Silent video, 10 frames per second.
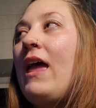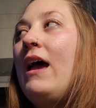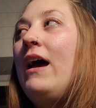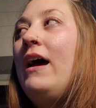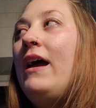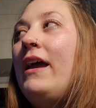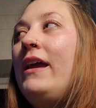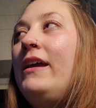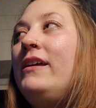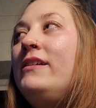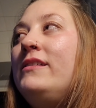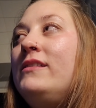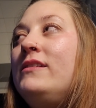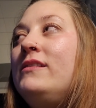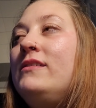I
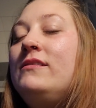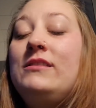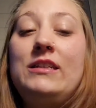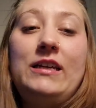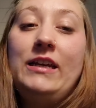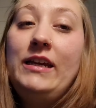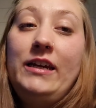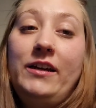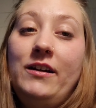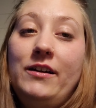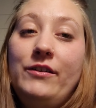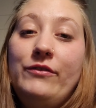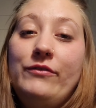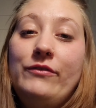didn't hear